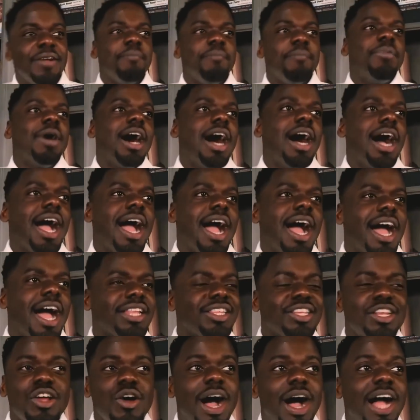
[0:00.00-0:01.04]
But I
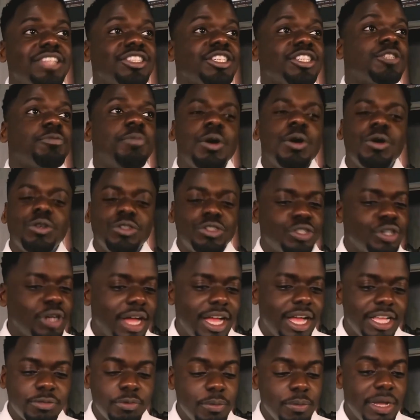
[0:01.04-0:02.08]

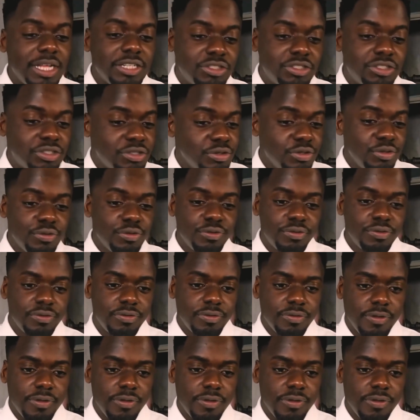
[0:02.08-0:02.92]
spoke my truth.